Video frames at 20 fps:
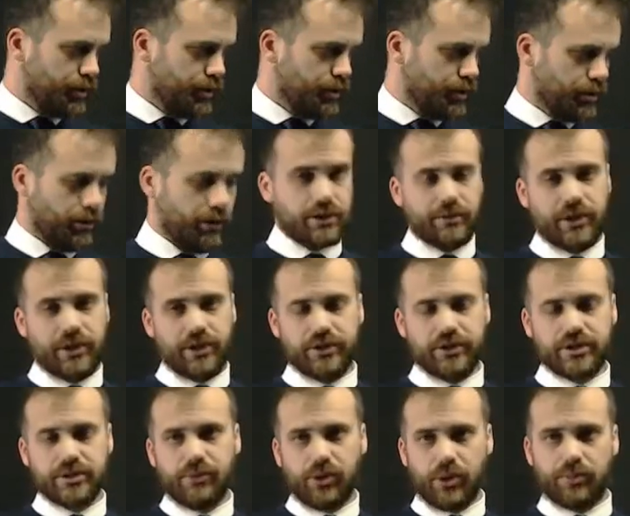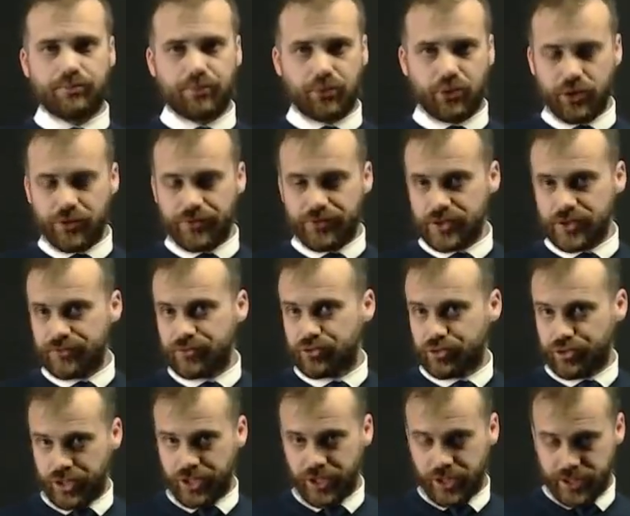All right, so I'm going to do some more proofs of
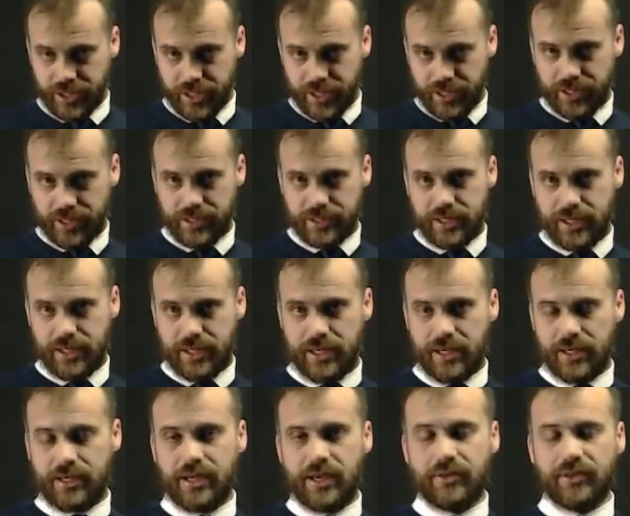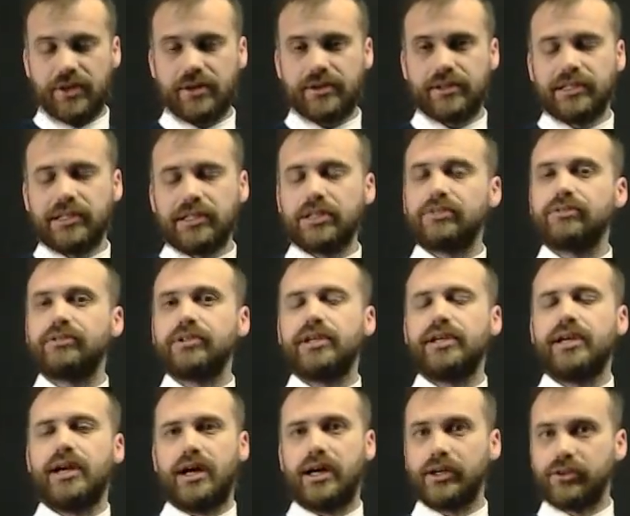trig identities here. Now, there are
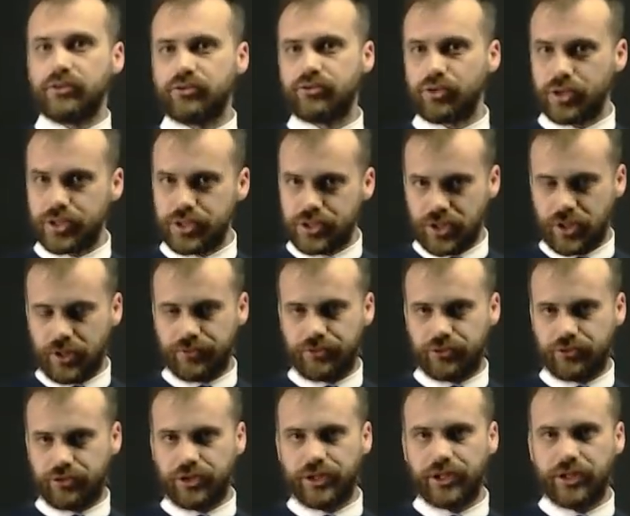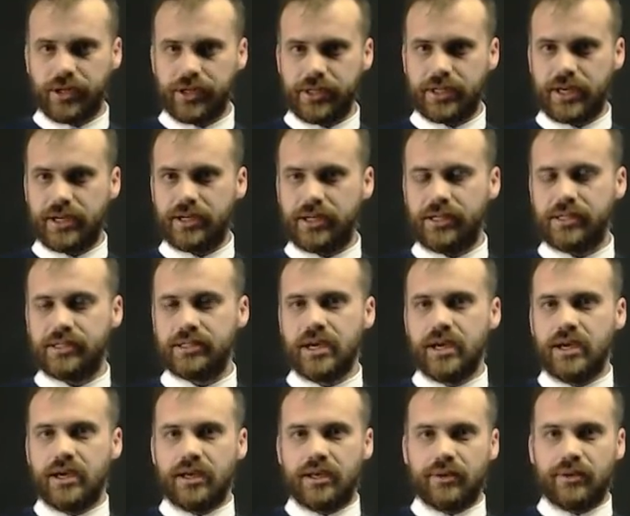literally hundreds of trig identities,
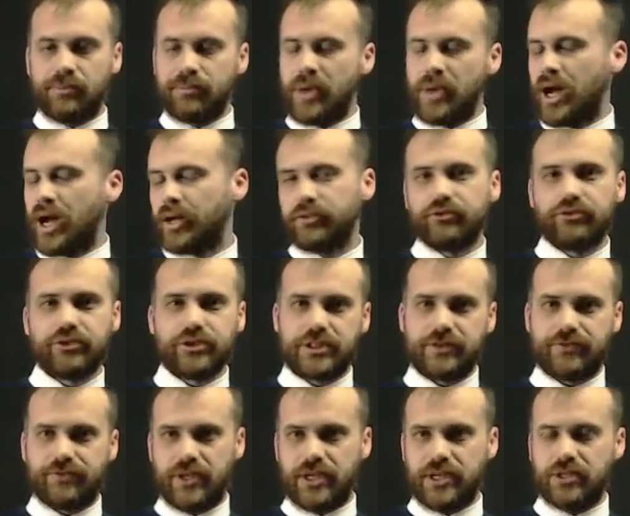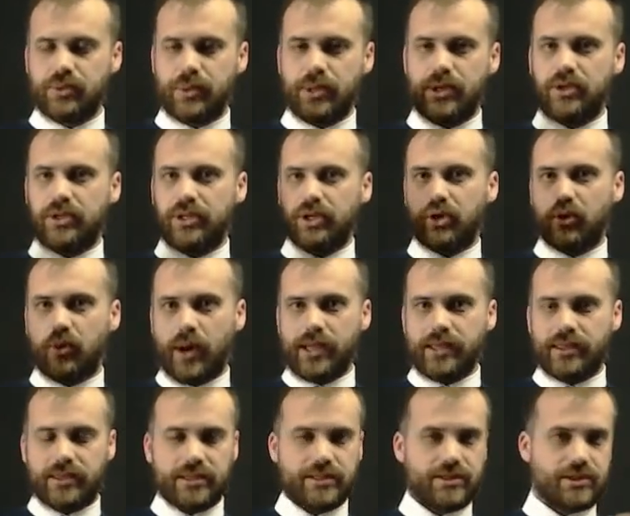hundreds of things where you can
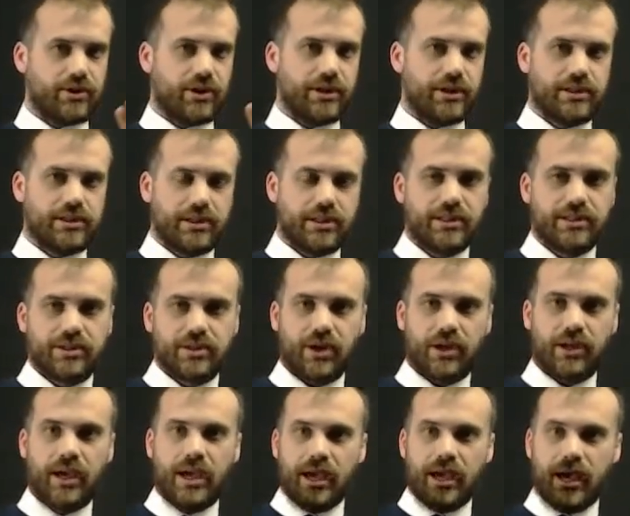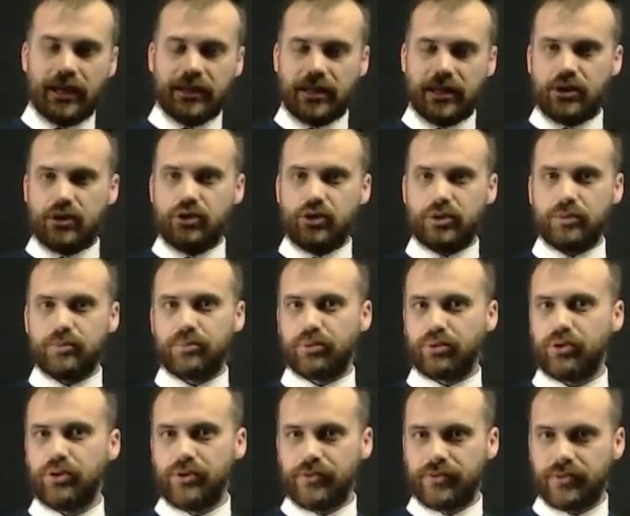equate this side to this side, and then you can
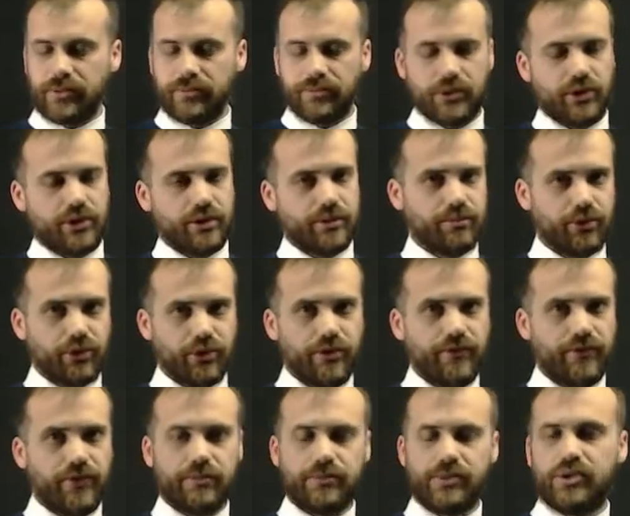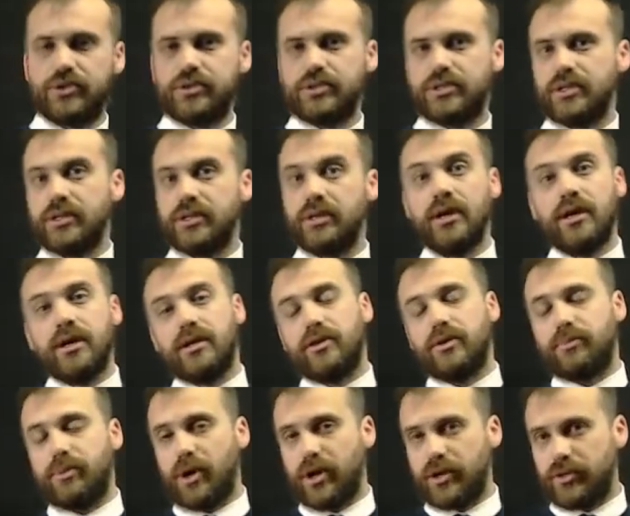prove them. You can prove them using
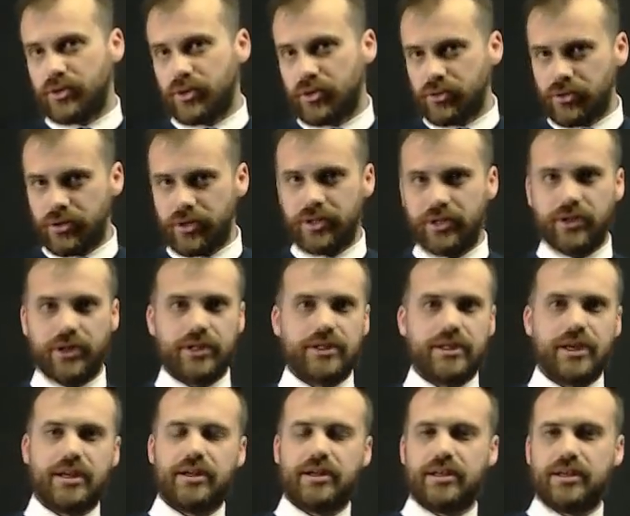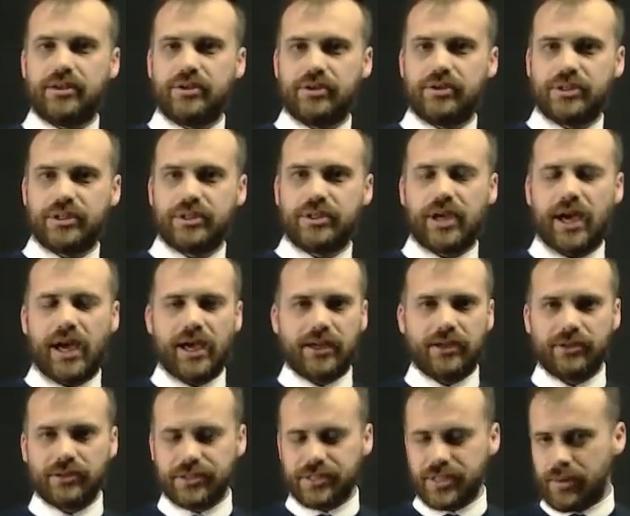the Pythagorean identity, using your
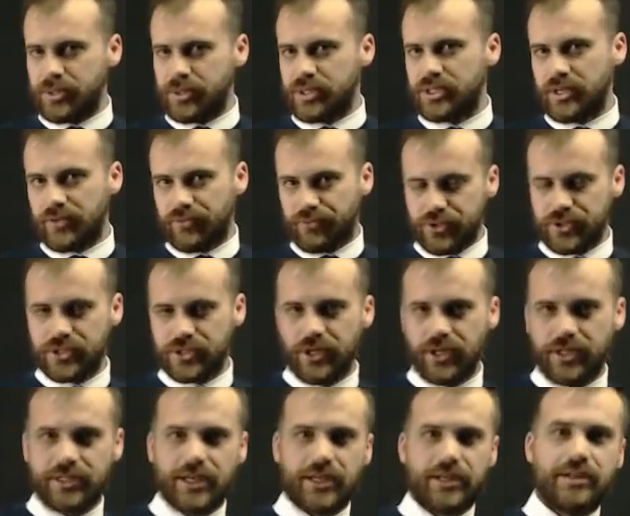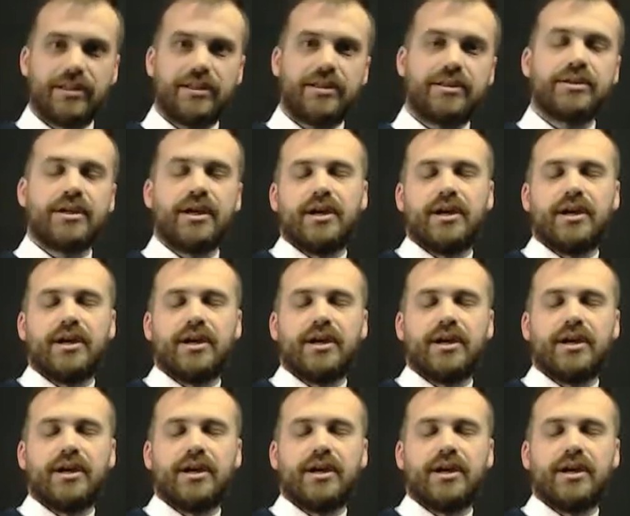angle sum and difference identities,